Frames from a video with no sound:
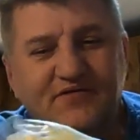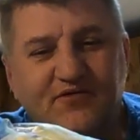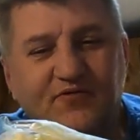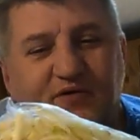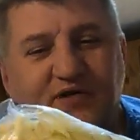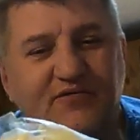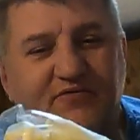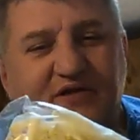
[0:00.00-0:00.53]

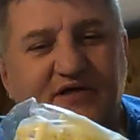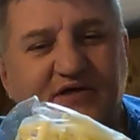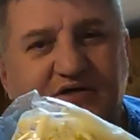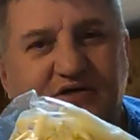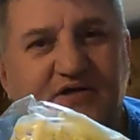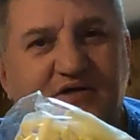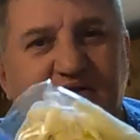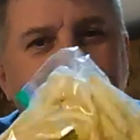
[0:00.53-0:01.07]
They're really really
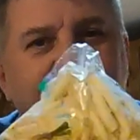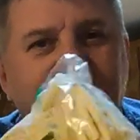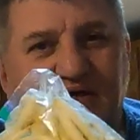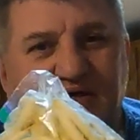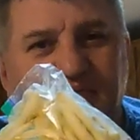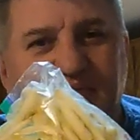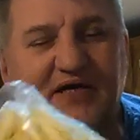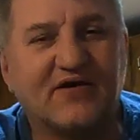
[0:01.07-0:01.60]
good.
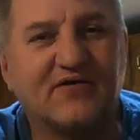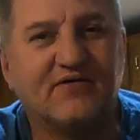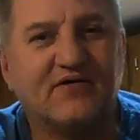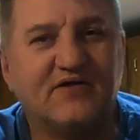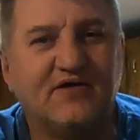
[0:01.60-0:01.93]
And being